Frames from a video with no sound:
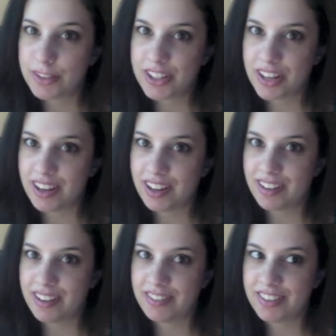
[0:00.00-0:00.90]
which I
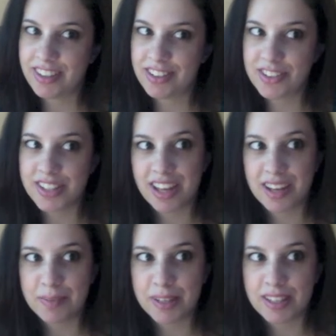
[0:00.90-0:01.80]
don't really
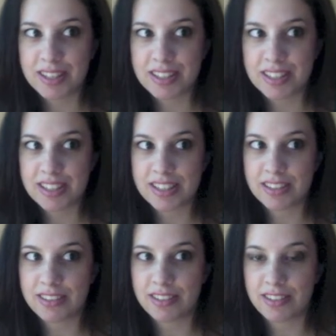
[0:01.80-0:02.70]
understand because it's
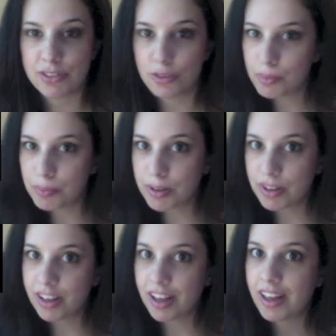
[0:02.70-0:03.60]
an adult
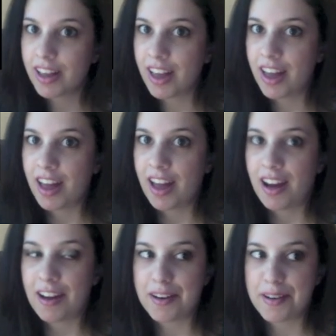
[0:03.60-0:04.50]
book.
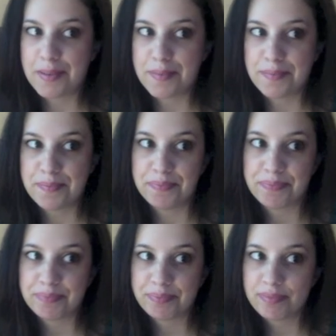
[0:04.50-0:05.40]
Yeah,
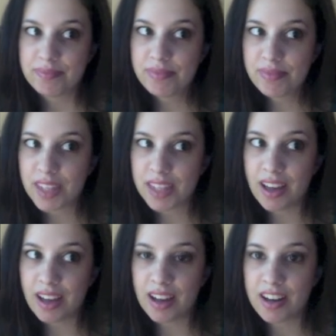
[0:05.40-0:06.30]

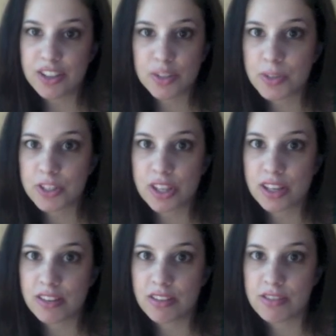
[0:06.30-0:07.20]
I kind of just wish
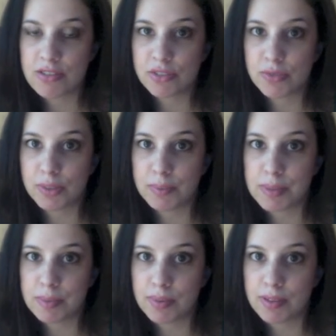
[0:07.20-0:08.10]
they either used real
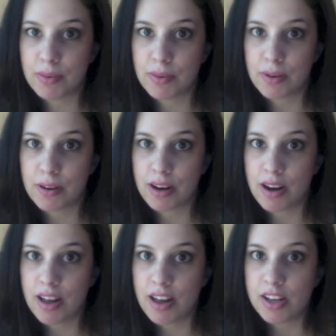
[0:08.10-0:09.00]
people
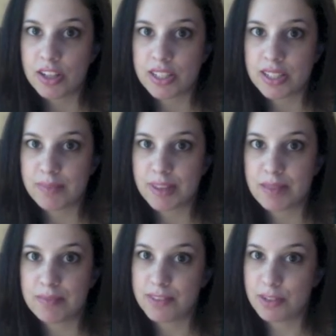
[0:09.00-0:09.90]
or just didn't make
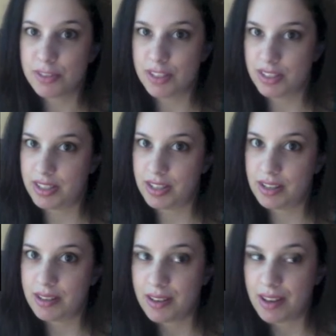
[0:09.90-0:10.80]
them so
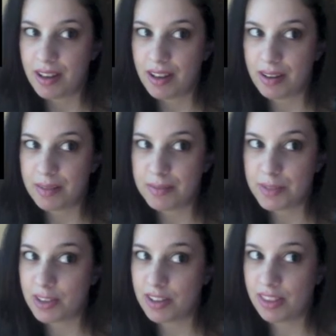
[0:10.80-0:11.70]
cheesy.
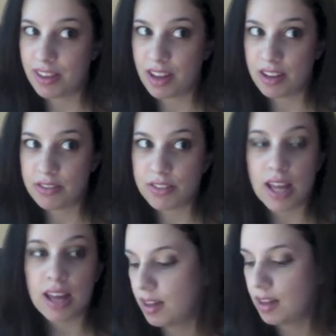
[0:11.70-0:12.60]
So I didn't like any of those.
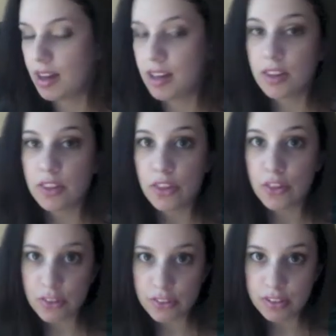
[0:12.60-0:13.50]
And then the
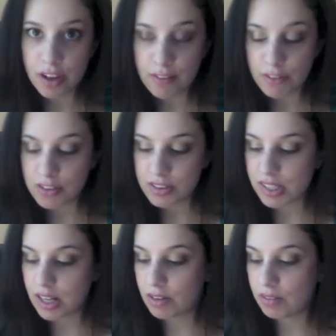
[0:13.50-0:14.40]
third covers
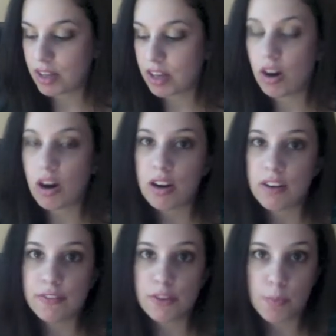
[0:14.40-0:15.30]
that I don't like are
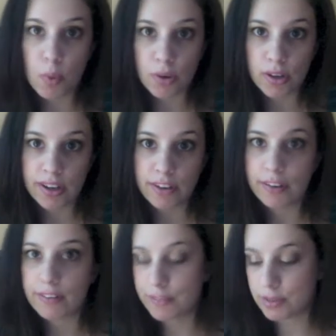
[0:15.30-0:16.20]
if they're boring or
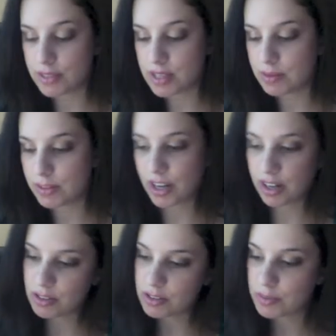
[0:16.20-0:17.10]
confusing, which
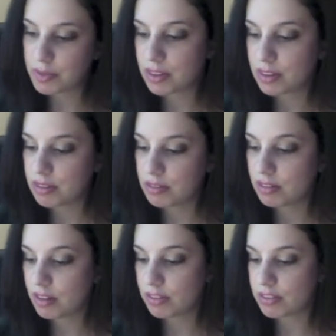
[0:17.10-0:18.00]
kind of goes with
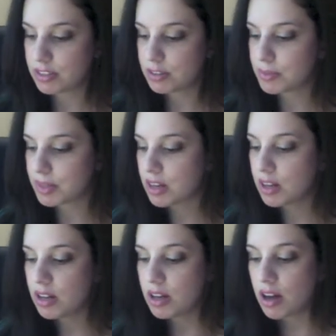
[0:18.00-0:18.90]
the other two. But
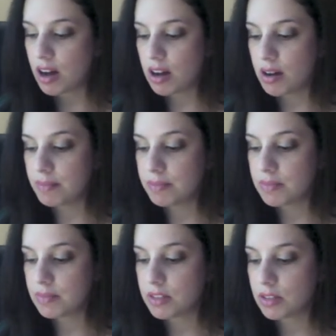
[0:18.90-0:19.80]

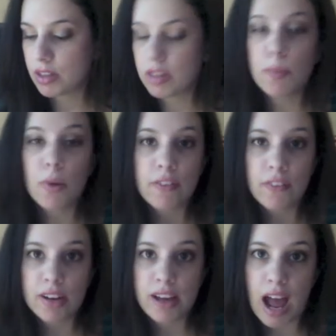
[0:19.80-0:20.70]
so like the
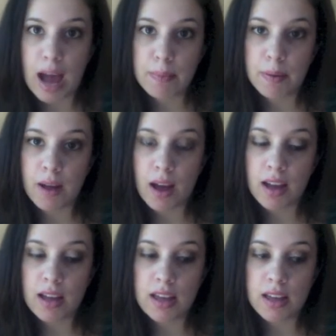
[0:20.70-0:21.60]
Boyfriend app,
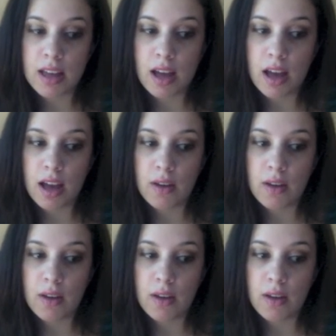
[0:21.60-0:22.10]
I